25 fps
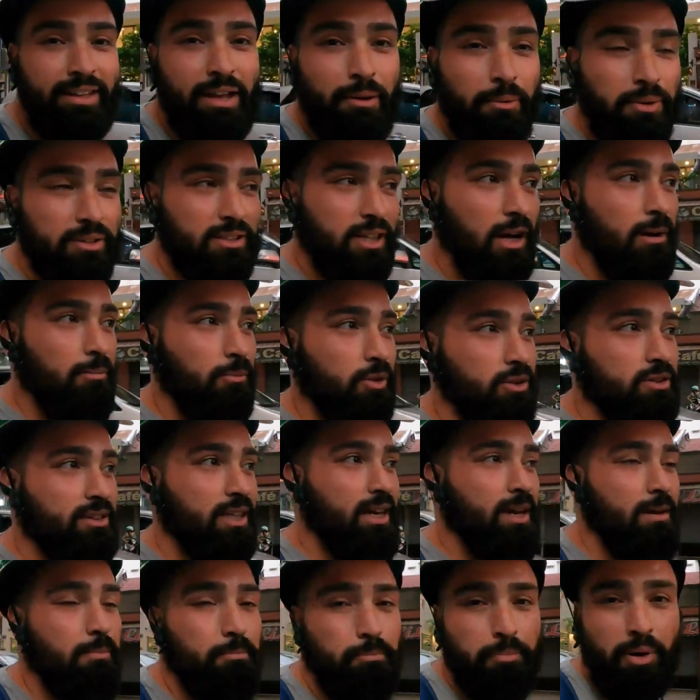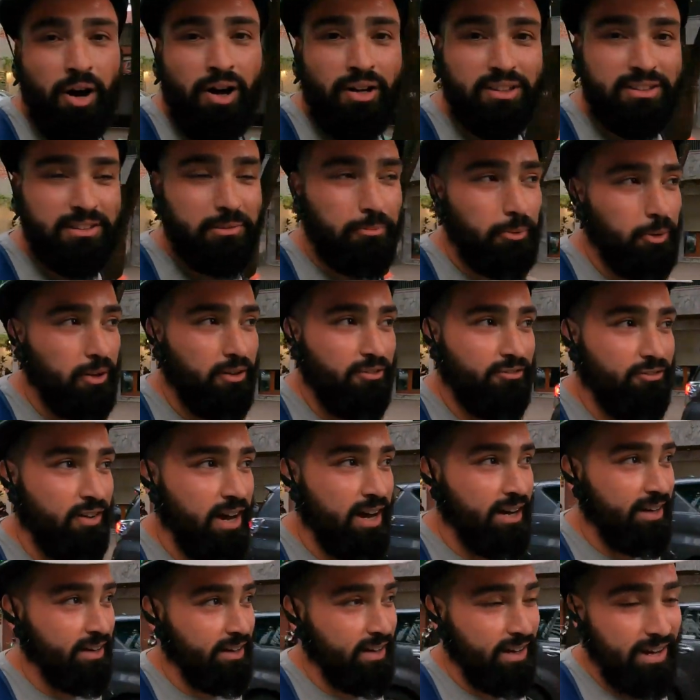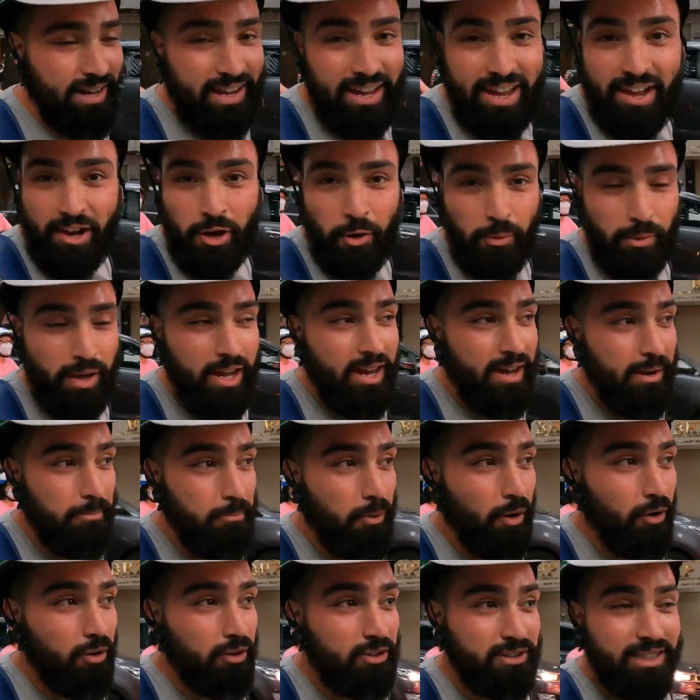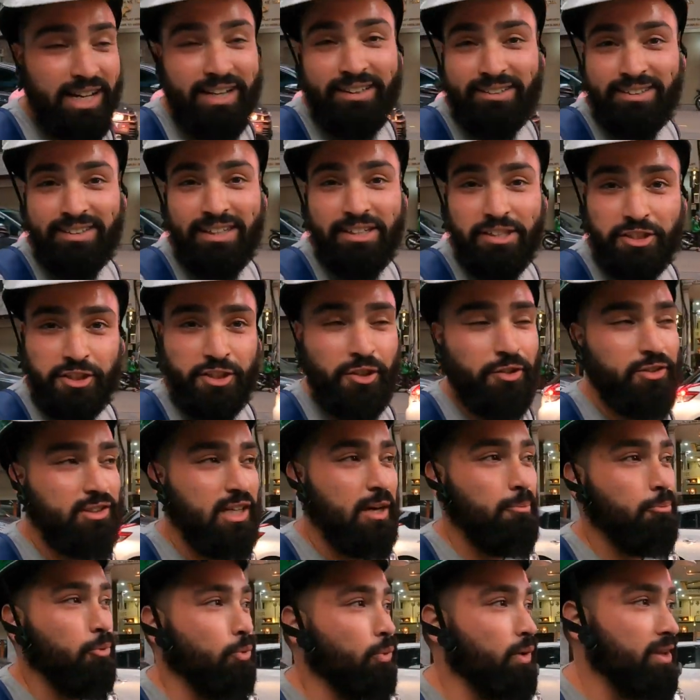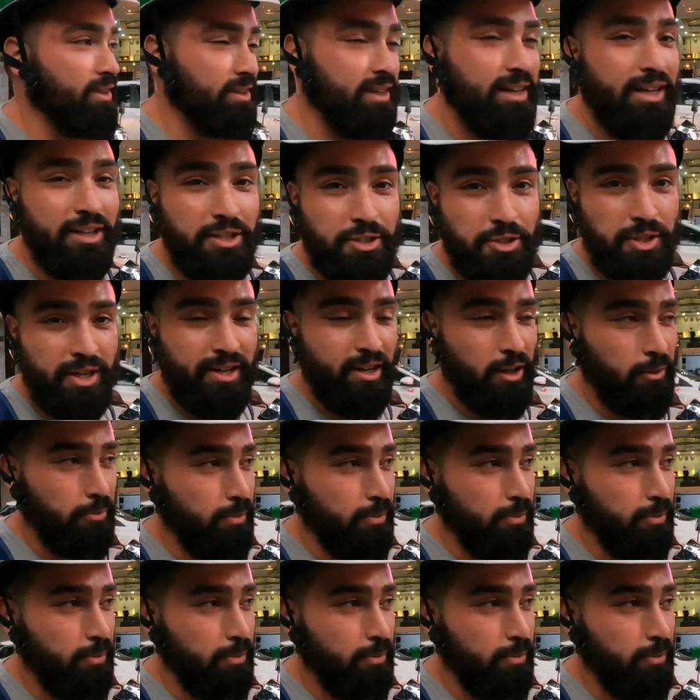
that was almost impossible to find a moto taxi that shows up with an extra